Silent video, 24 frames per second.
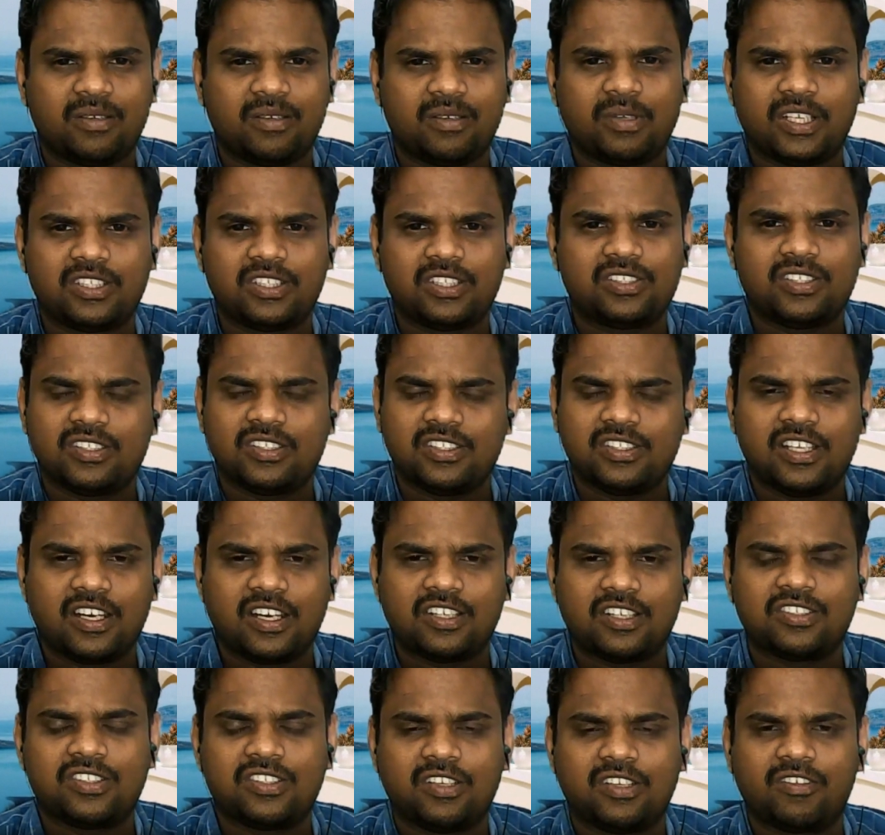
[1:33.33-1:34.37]
because there
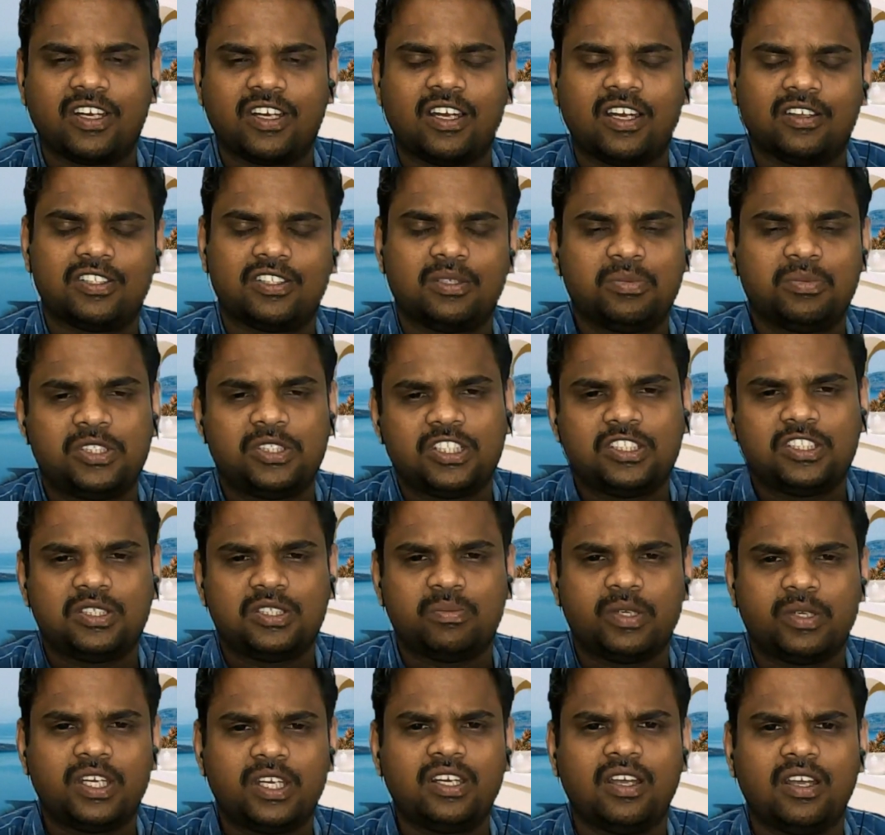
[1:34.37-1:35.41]
are several assumptions
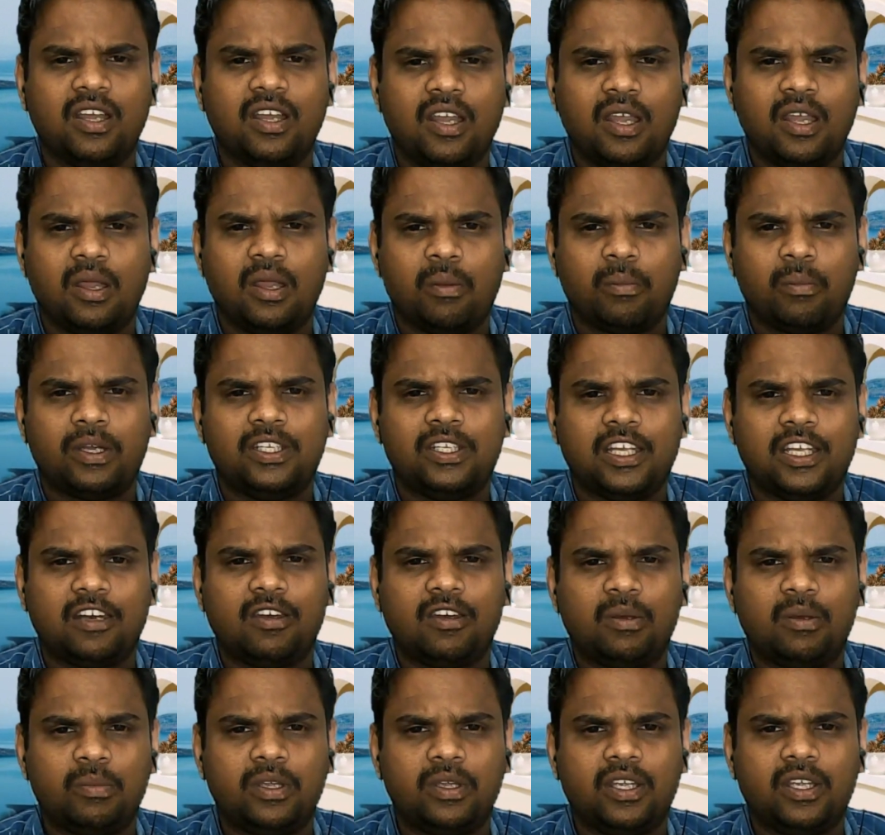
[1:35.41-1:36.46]
made, but there
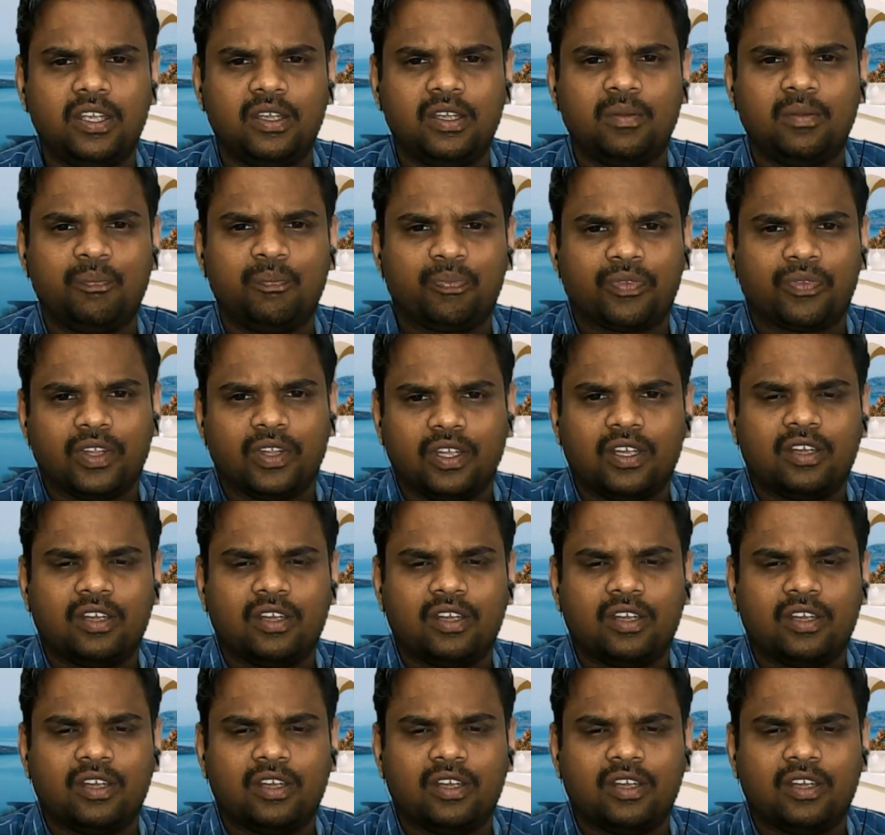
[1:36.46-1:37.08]
will be,